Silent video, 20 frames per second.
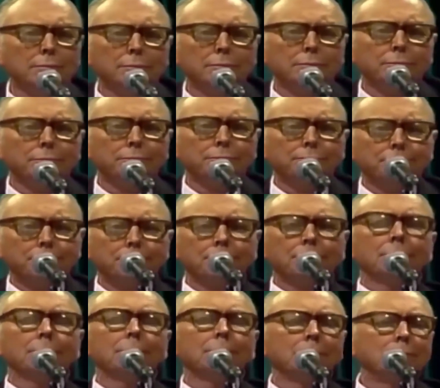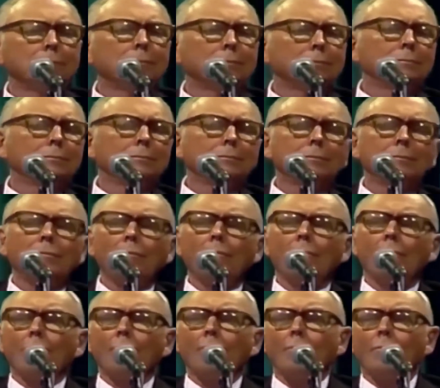
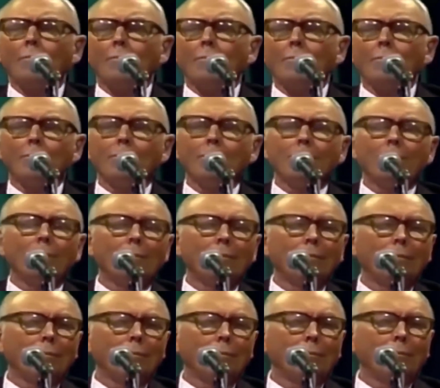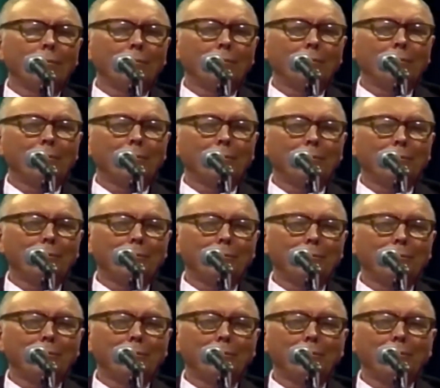
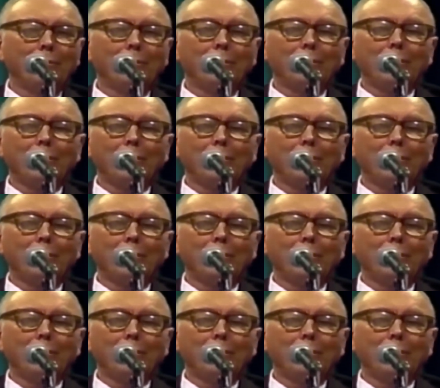Nobody speaks.